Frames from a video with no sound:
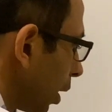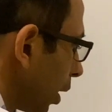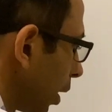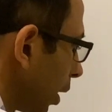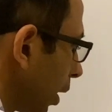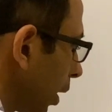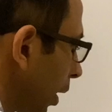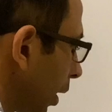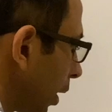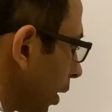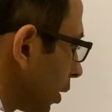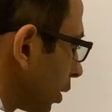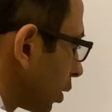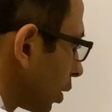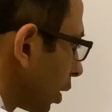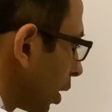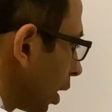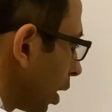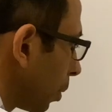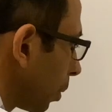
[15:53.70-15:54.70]
is
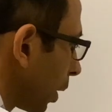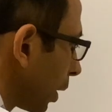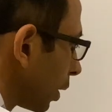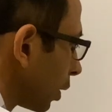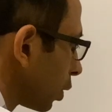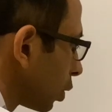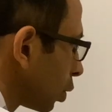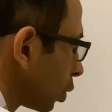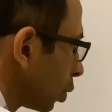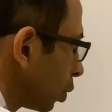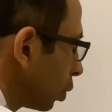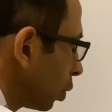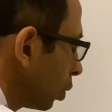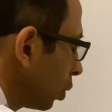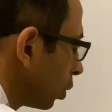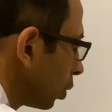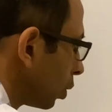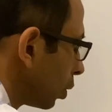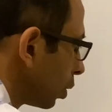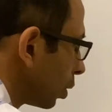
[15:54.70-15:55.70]
k minus 2
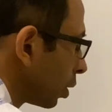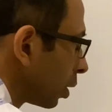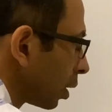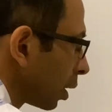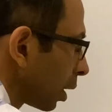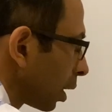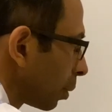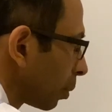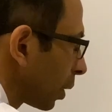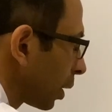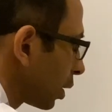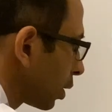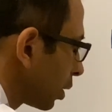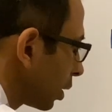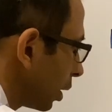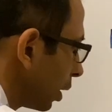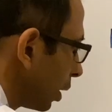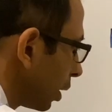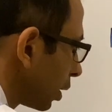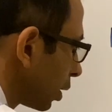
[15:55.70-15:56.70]
and my
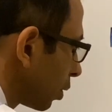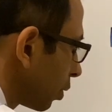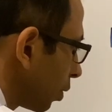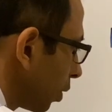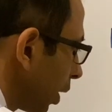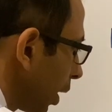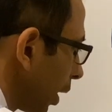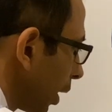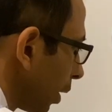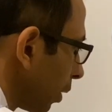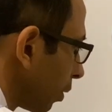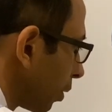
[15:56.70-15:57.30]
c is 5